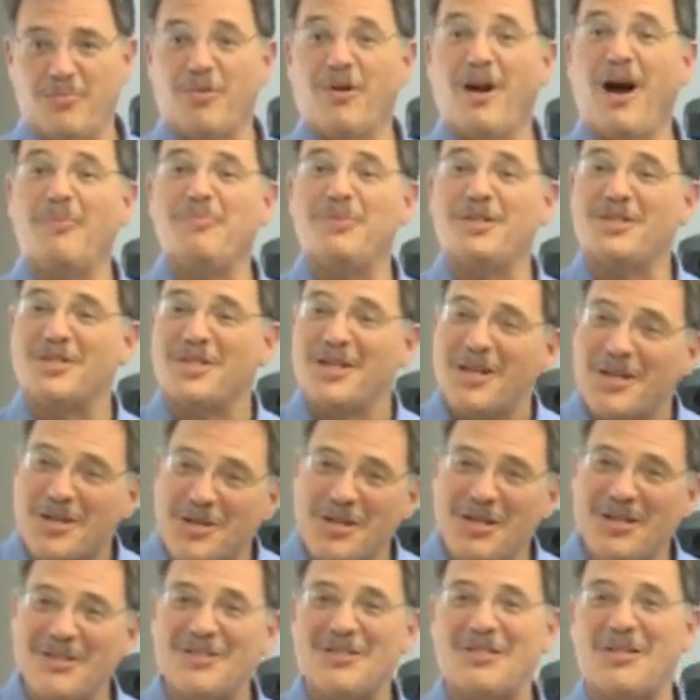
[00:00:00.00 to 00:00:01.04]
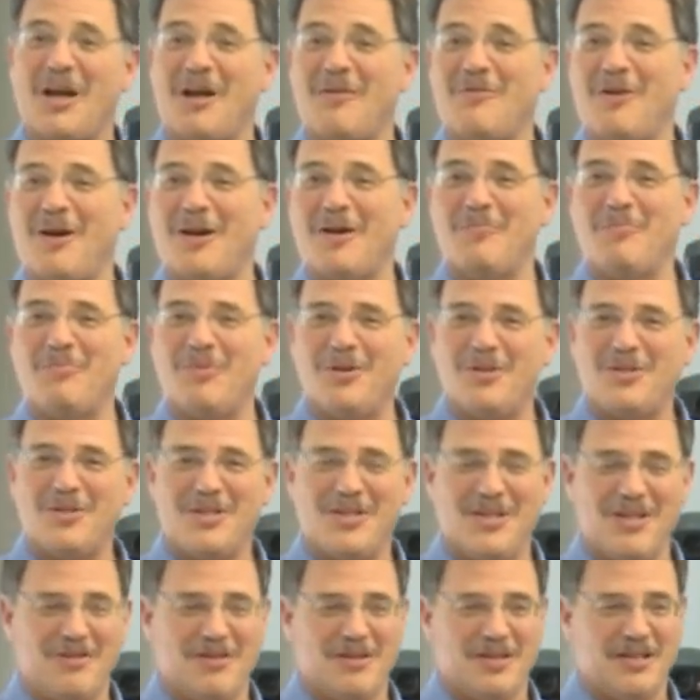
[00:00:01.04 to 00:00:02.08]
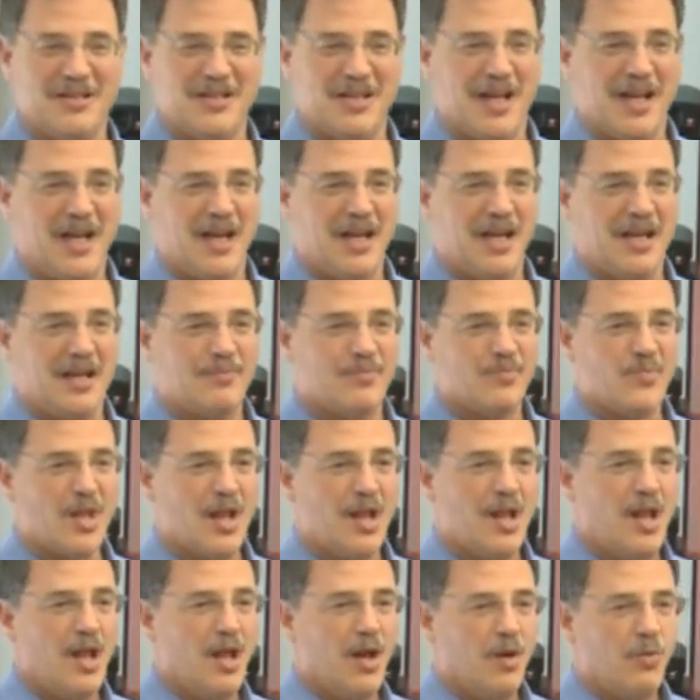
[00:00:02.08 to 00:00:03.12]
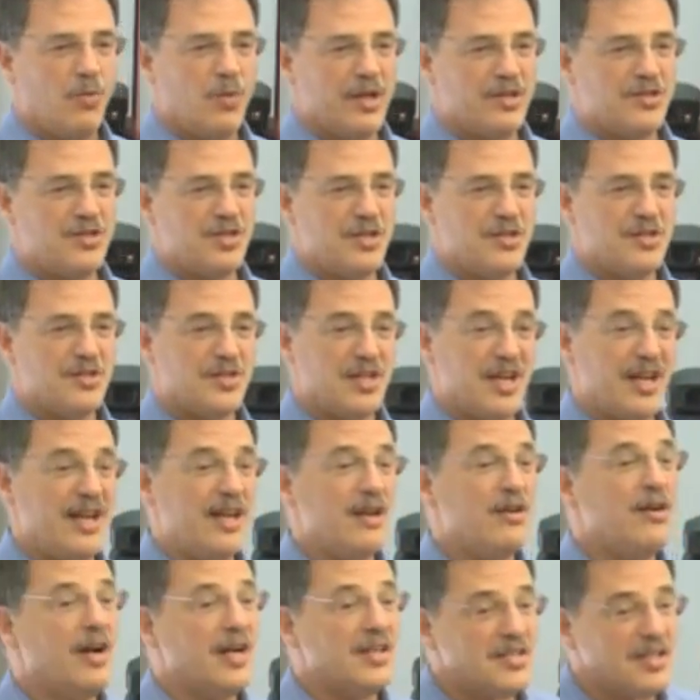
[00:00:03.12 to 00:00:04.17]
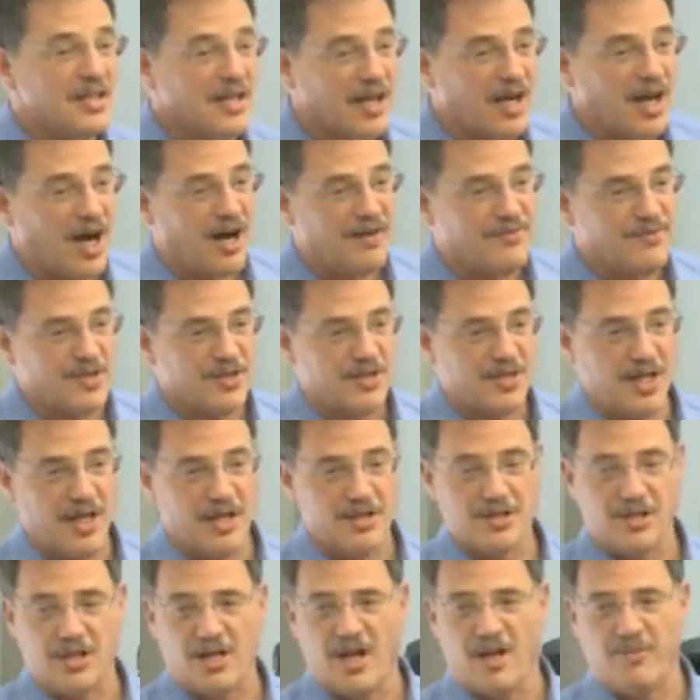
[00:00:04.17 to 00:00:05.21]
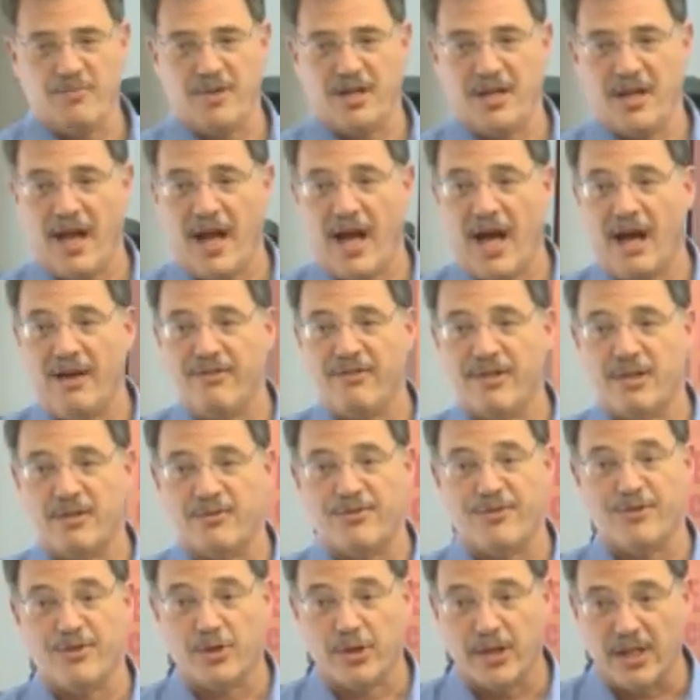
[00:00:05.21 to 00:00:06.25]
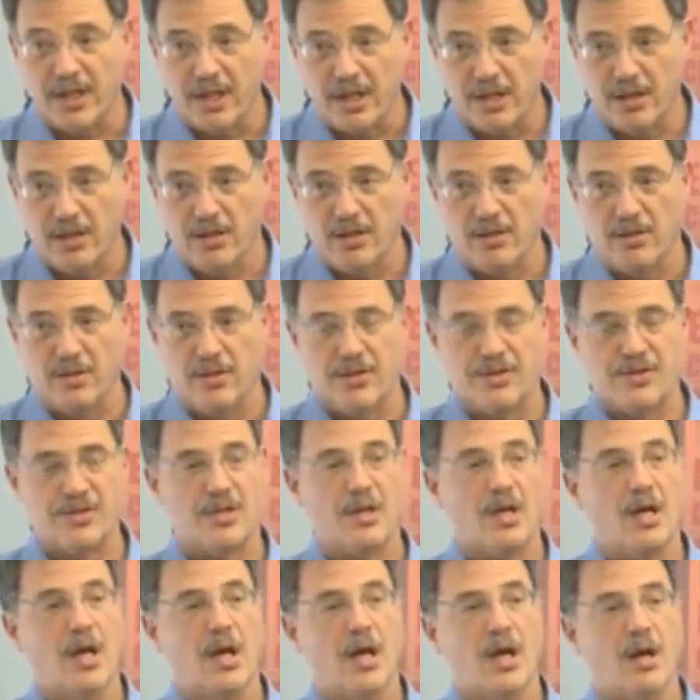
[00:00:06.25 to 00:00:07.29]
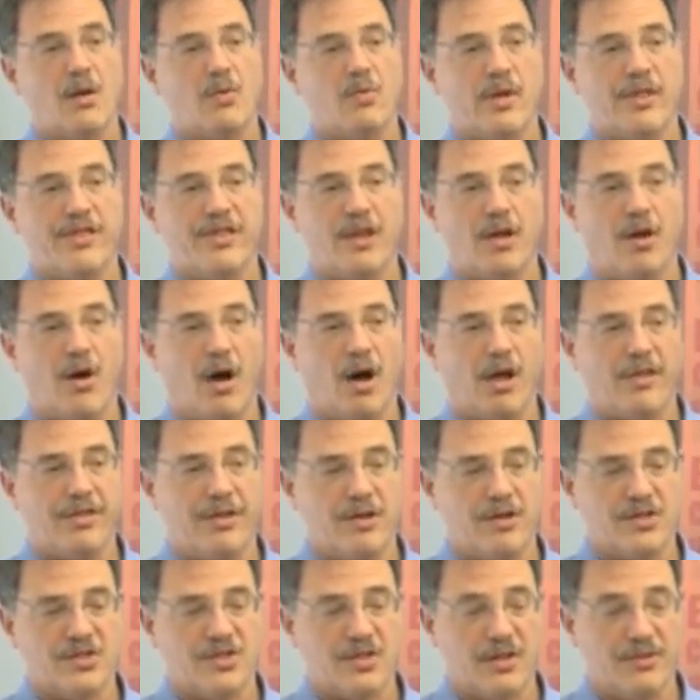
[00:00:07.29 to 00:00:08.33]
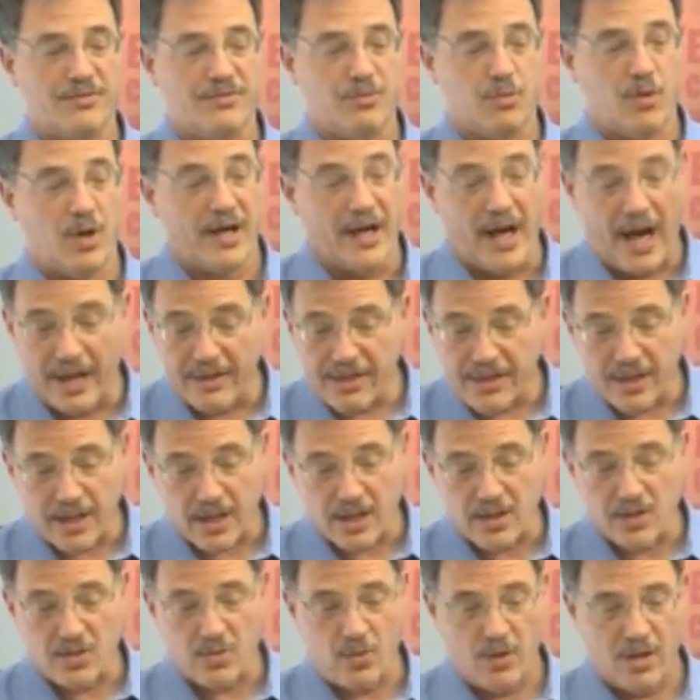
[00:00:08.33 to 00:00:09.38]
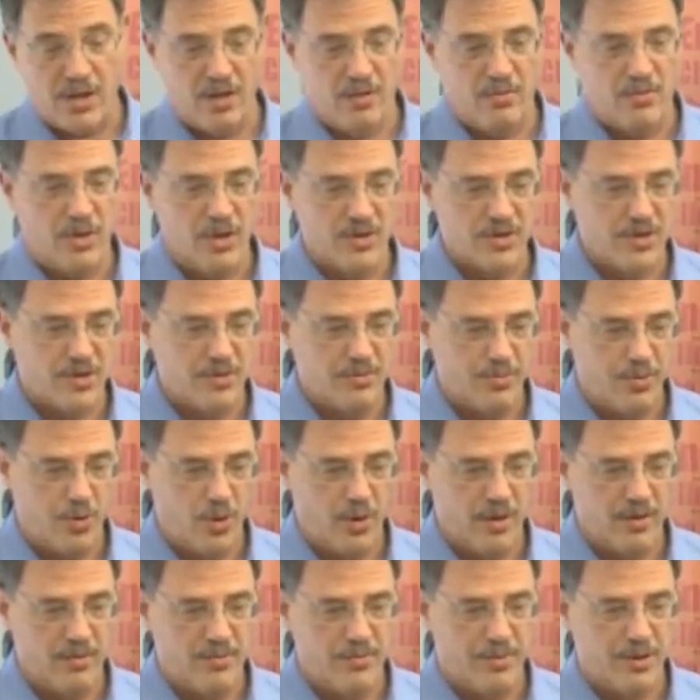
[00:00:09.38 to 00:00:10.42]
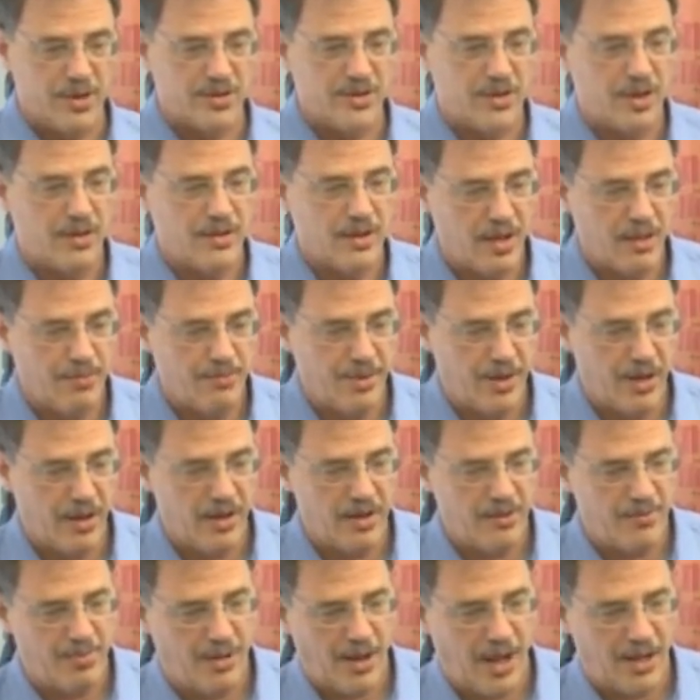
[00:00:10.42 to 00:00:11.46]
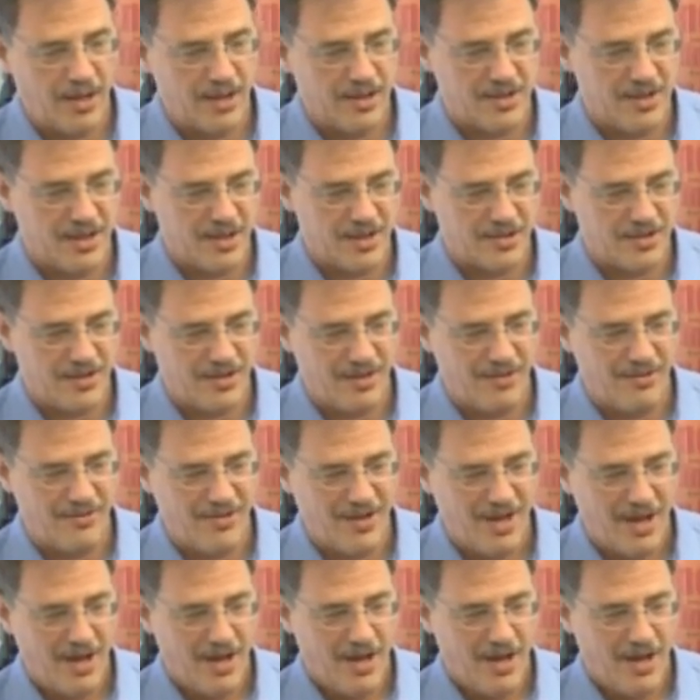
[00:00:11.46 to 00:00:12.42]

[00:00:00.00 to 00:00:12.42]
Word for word: propositions I want to put to you today, which is an interesting conversation I've been having for years with the authors of what I think is one of the most important books on the comparative politics of